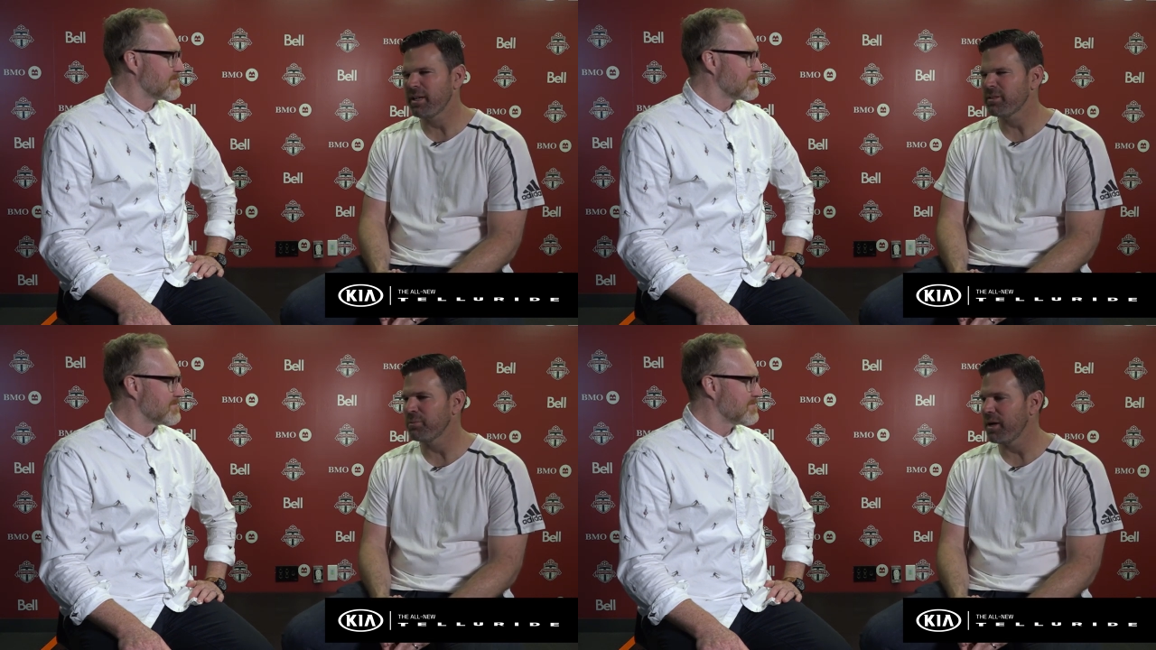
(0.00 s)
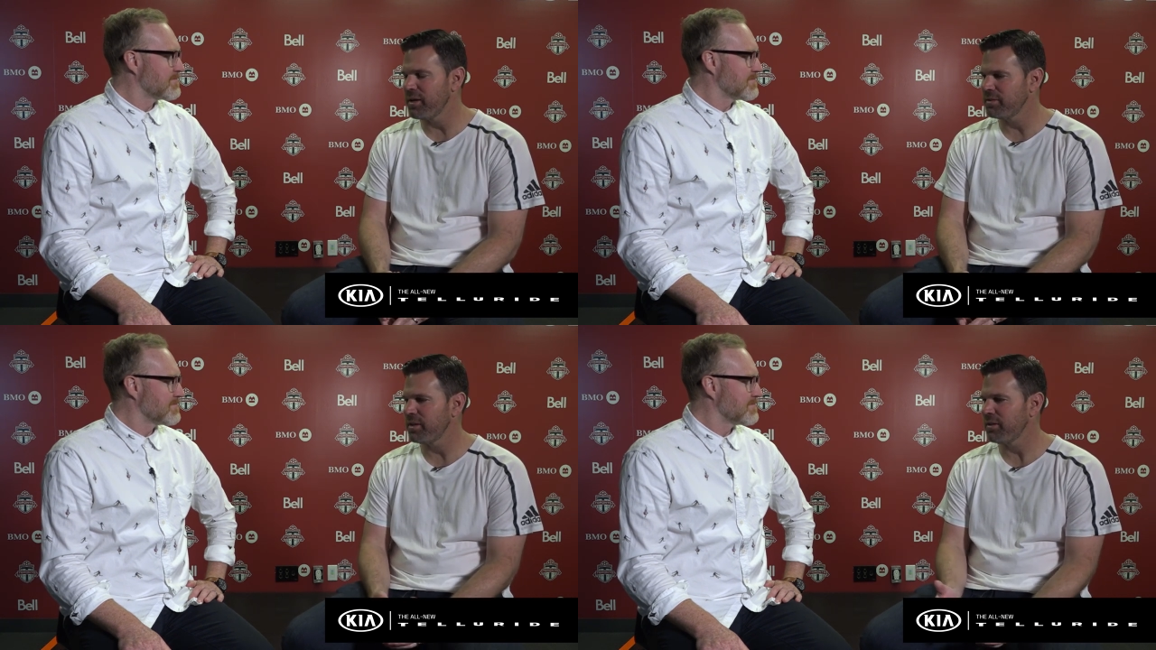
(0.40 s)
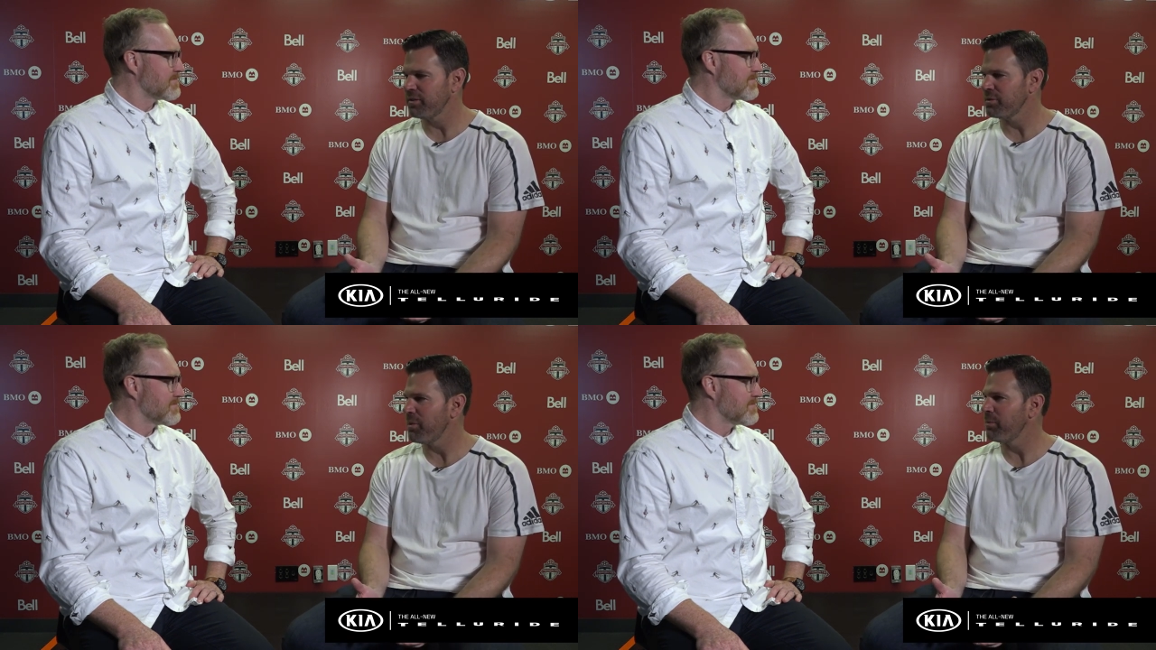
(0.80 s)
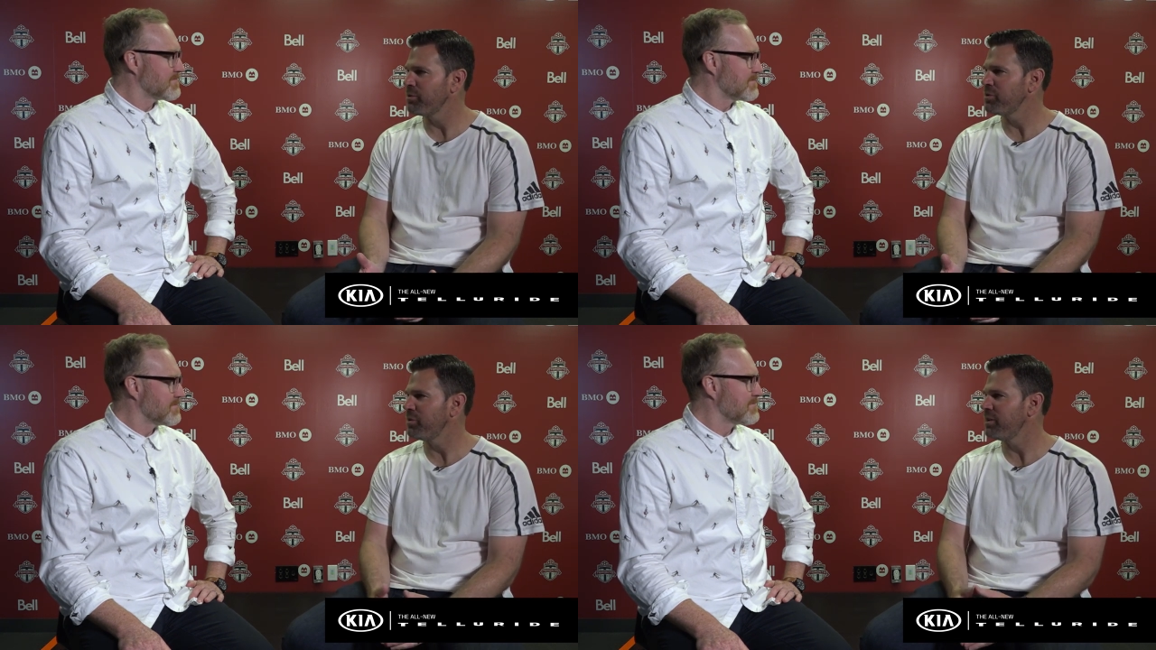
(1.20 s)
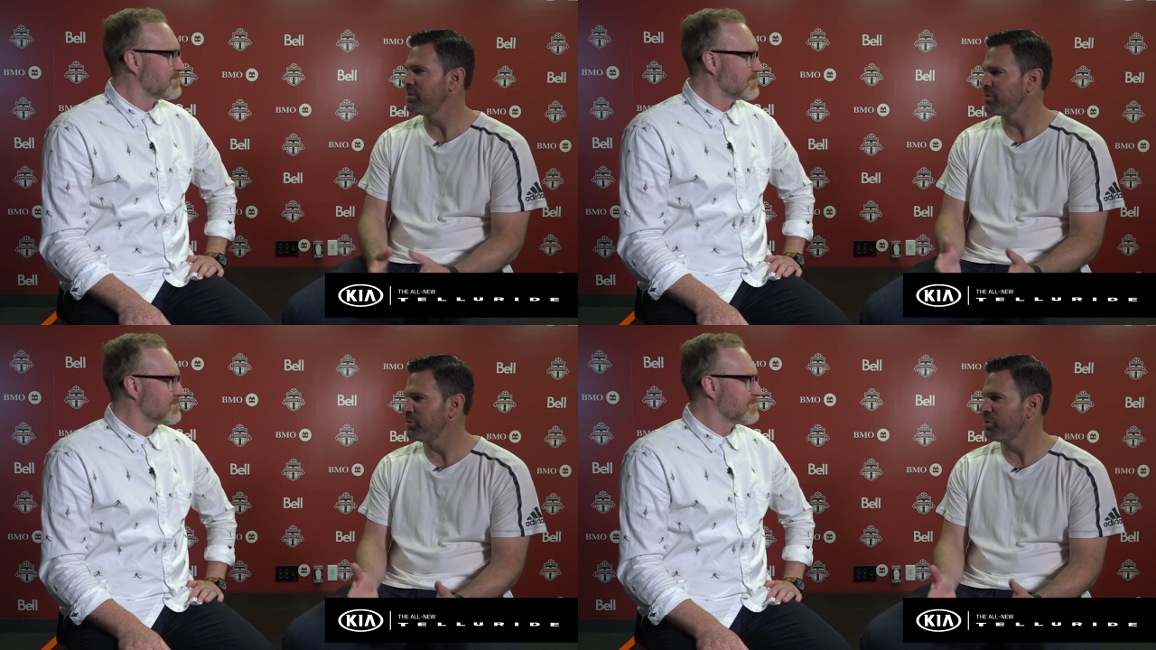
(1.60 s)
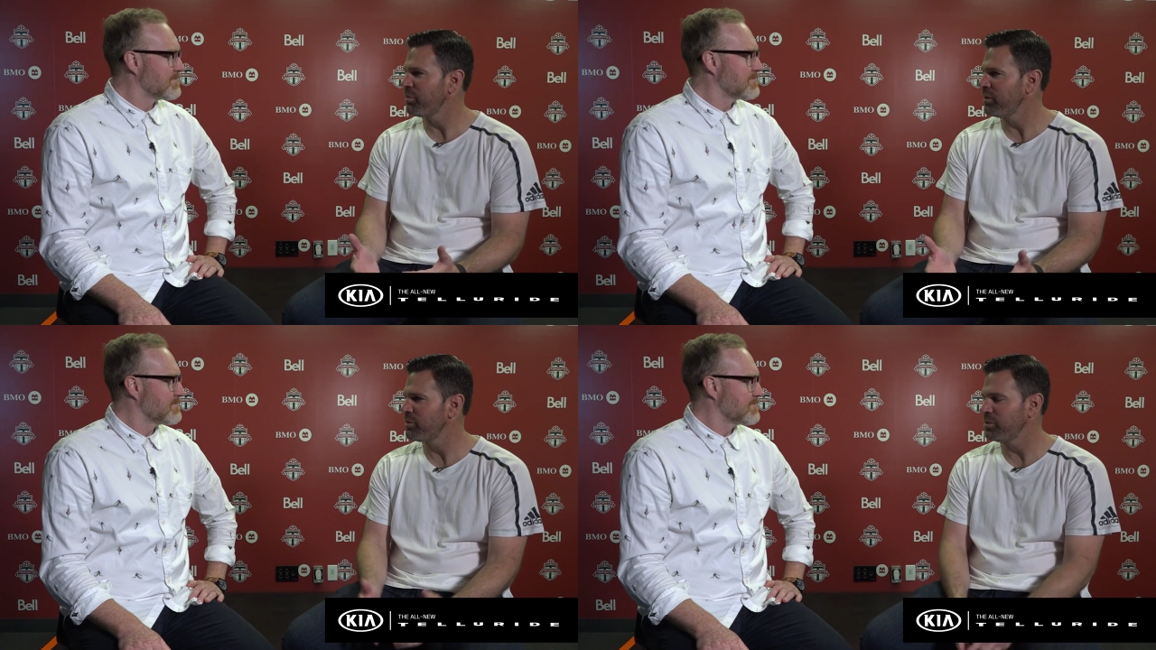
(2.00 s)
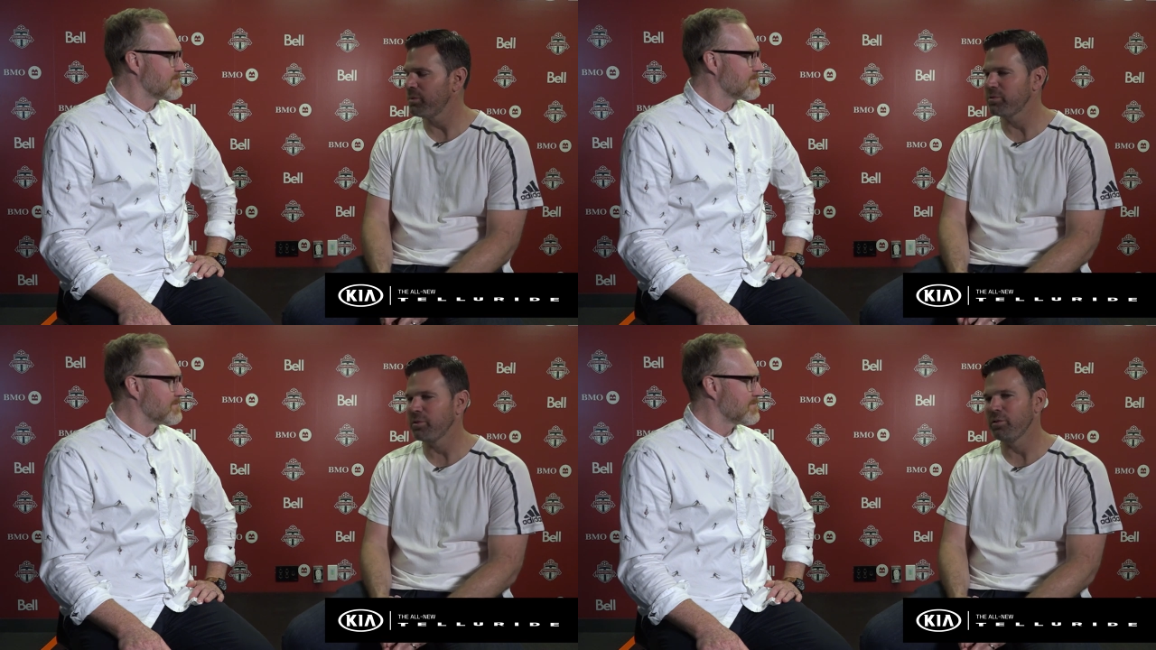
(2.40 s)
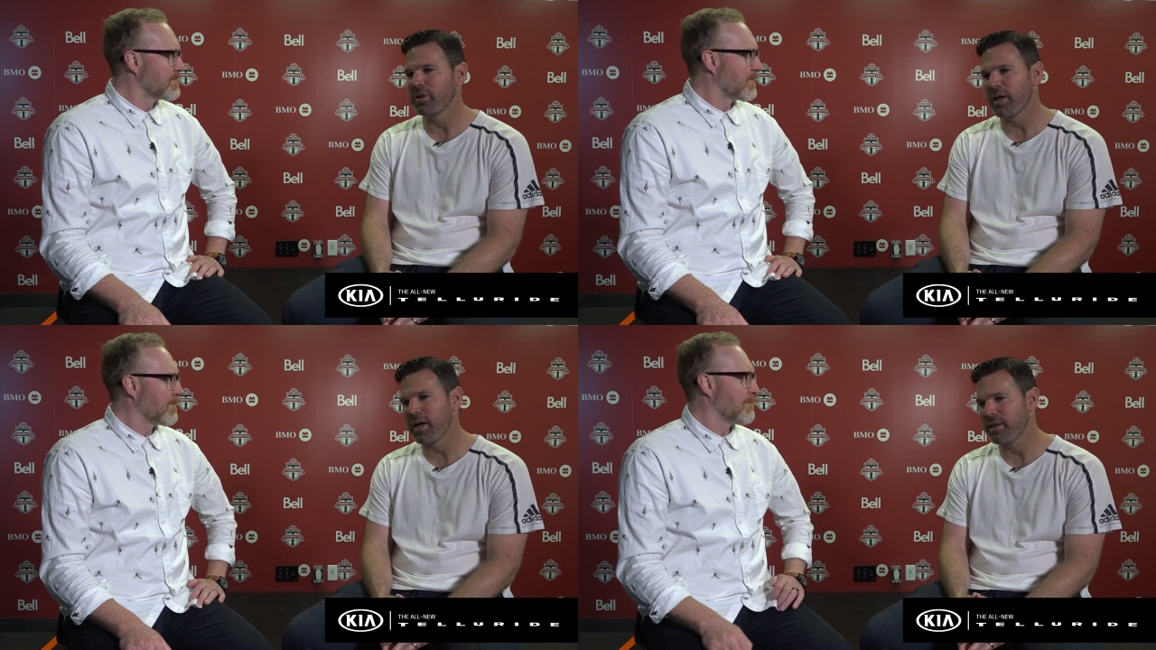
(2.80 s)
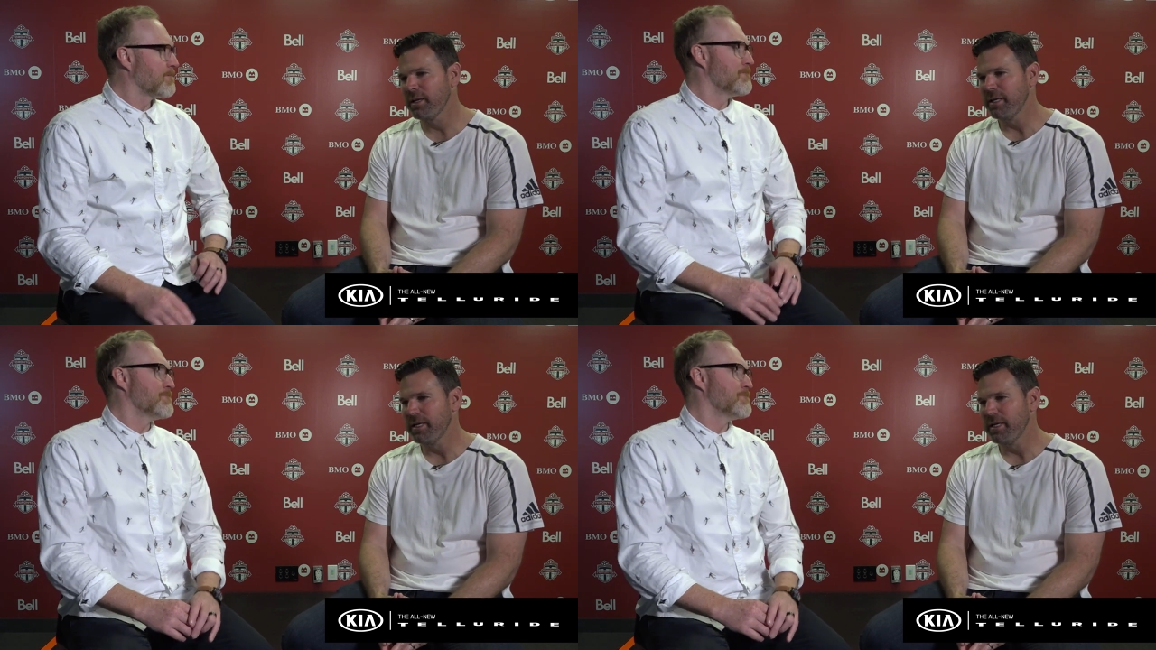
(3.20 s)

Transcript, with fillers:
Speaker 1: got some guys, I think, some opportunities, some young players we were able to look at.